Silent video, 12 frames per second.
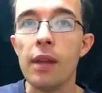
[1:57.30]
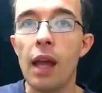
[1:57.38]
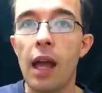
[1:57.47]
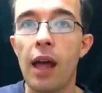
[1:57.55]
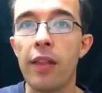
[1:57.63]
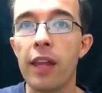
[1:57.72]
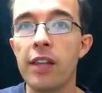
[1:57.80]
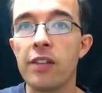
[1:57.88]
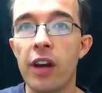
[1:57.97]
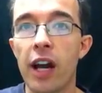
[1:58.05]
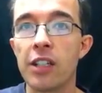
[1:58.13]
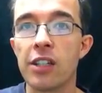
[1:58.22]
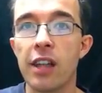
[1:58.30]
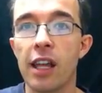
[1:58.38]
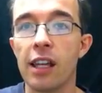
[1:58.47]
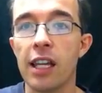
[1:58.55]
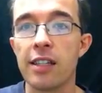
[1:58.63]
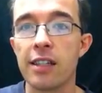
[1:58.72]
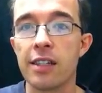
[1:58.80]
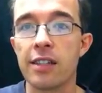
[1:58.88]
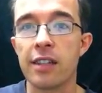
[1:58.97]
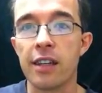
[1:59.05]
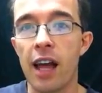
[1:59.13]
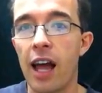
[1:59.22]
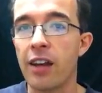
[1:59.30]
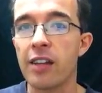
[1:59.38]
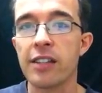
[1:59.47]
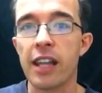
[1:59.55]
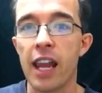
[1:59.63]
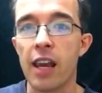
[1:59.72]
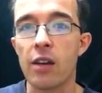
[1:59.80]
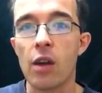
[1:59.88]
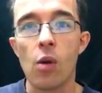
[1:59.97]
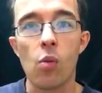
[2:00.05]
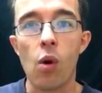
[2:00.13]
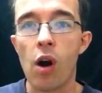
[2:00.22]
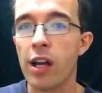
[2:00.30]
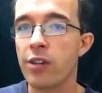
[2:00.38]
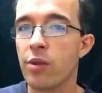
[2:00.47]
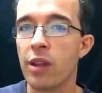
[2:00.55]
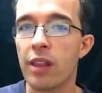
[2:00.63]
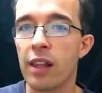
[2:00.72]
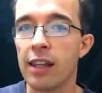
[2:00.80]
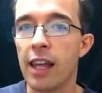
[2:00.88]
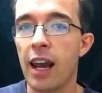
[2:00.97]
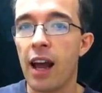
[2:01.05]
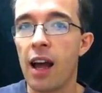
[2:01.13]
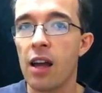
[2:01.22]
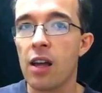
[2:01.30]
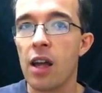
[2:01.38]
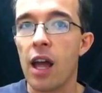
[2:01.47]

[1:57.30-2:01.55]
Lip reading: the introduction, that leads us to understand why he's written the letter,